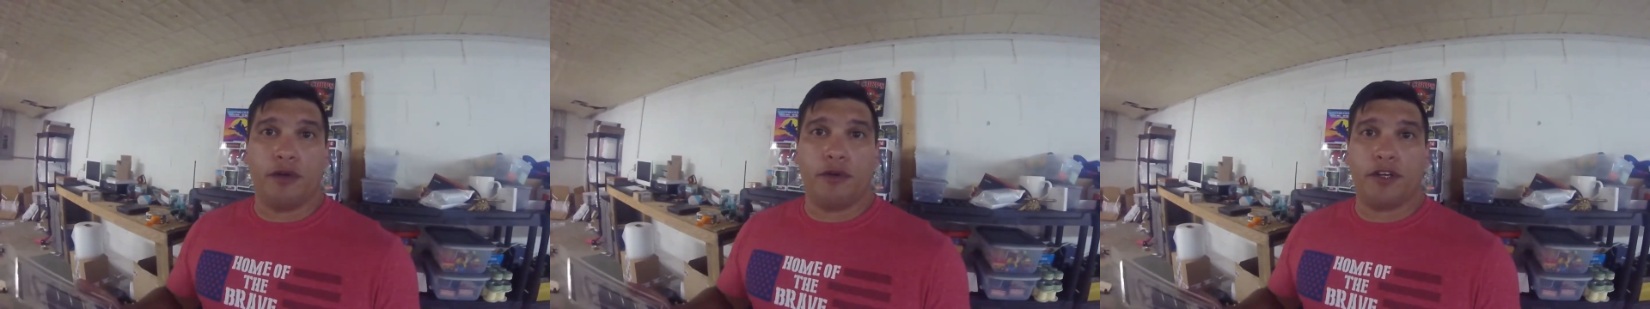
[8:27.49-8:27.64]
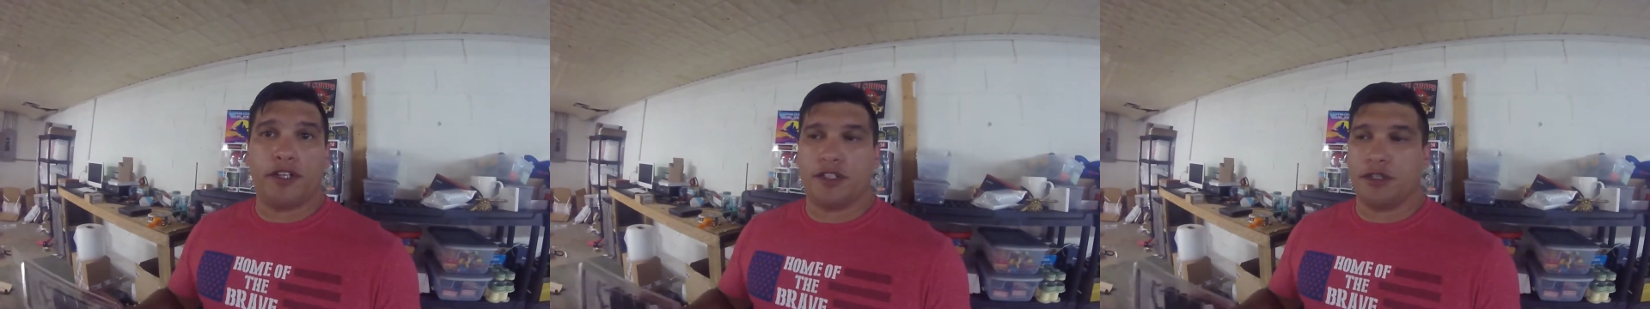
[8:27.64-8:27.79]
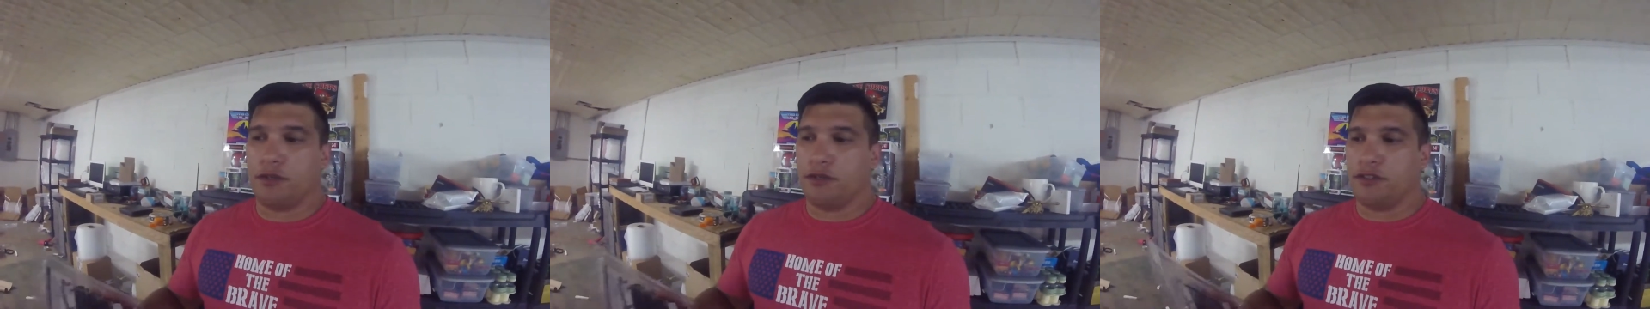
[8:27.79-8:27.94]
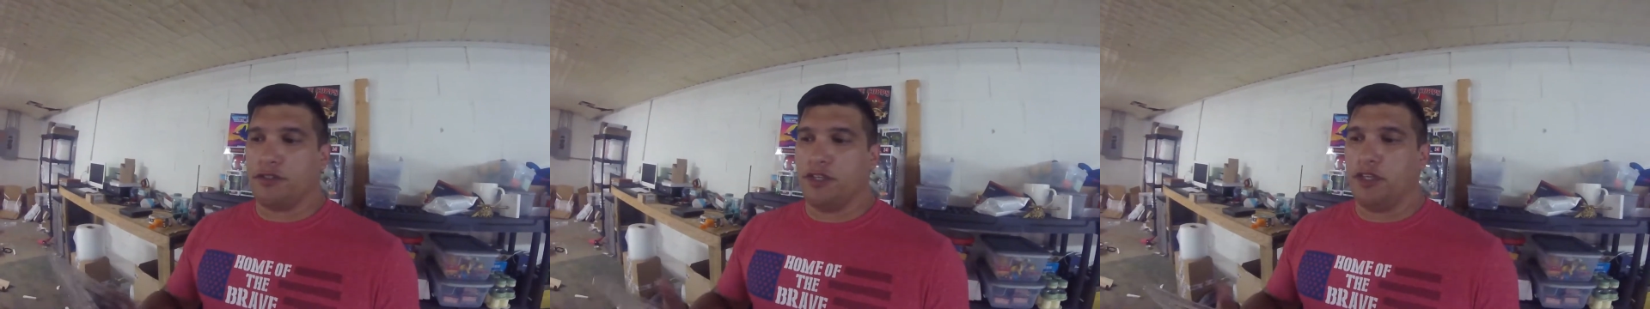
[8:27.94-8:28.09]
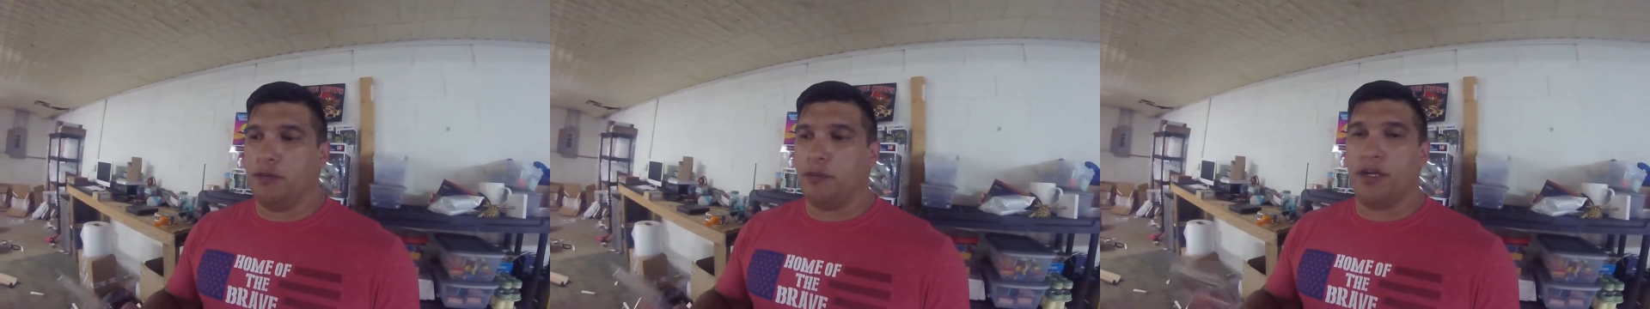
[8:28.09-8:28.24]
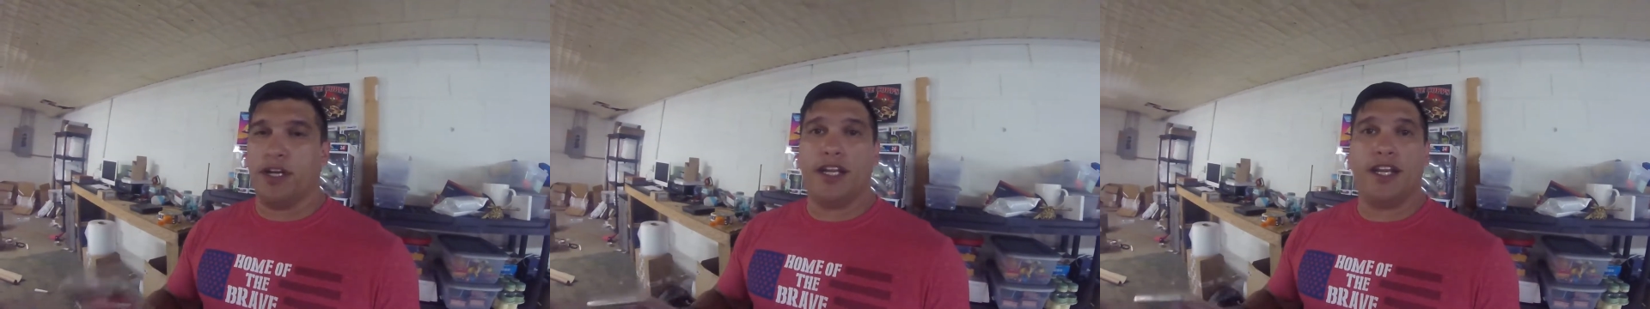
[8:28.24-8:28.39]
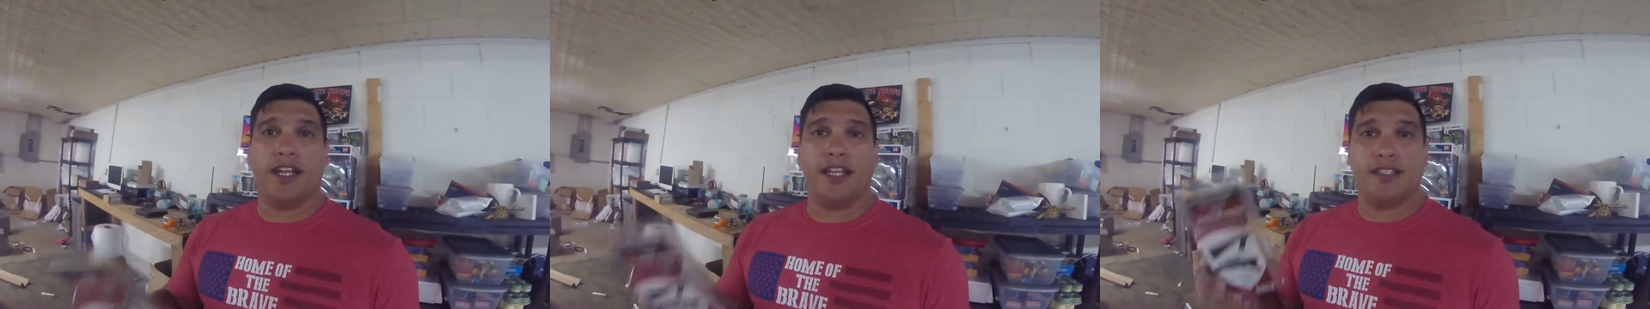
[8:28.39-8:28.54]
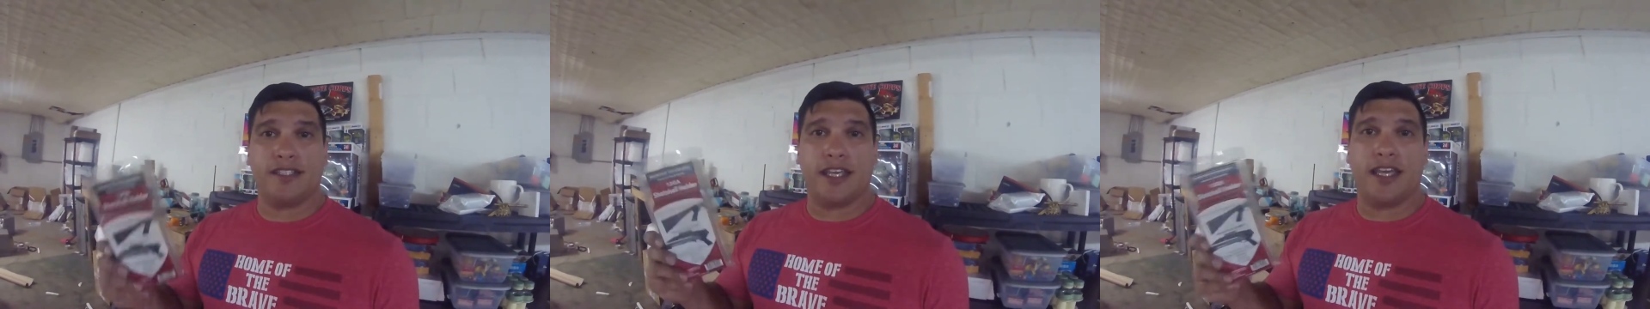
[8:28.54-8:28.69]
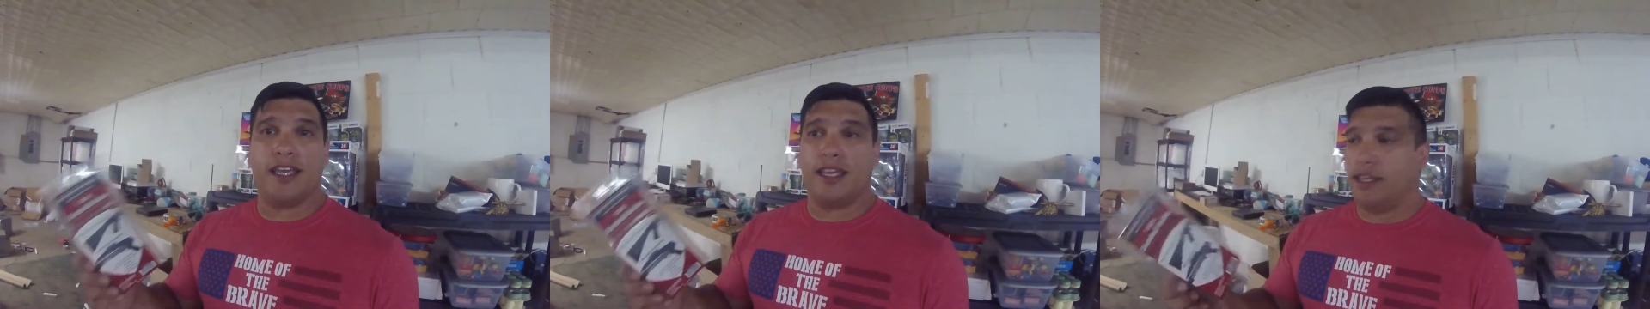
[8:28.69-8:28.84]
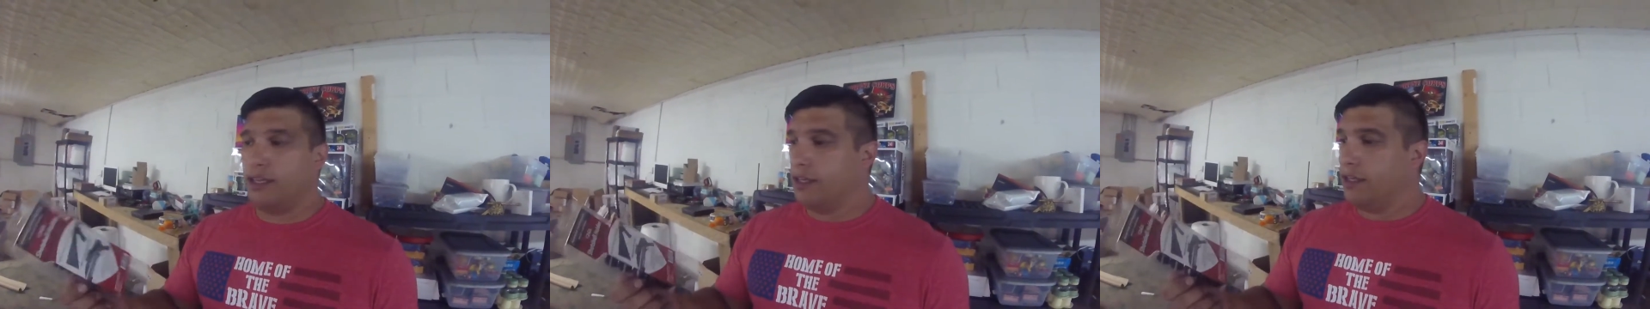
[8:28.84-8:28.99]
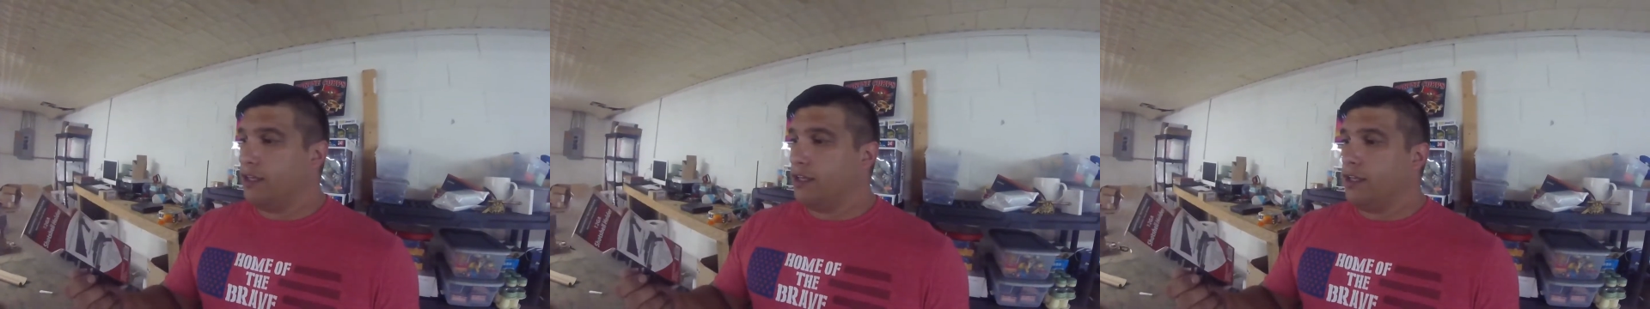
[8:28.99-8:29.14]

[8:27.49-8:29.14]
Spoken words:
when I show it to you, but it is a